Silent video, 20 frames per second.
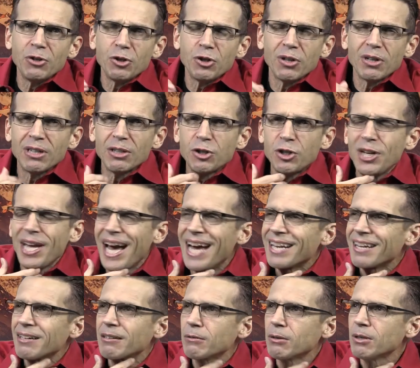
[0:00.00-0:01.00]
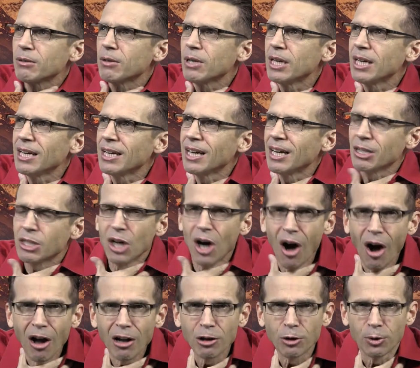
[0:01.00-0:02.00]
she had a, a, a
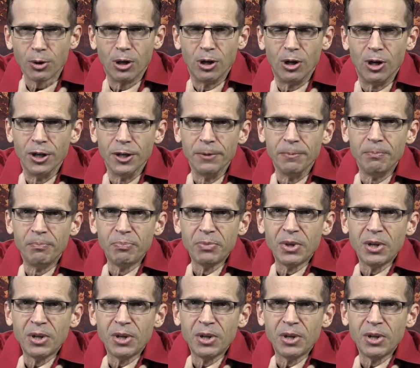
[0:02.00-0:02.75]
collar on,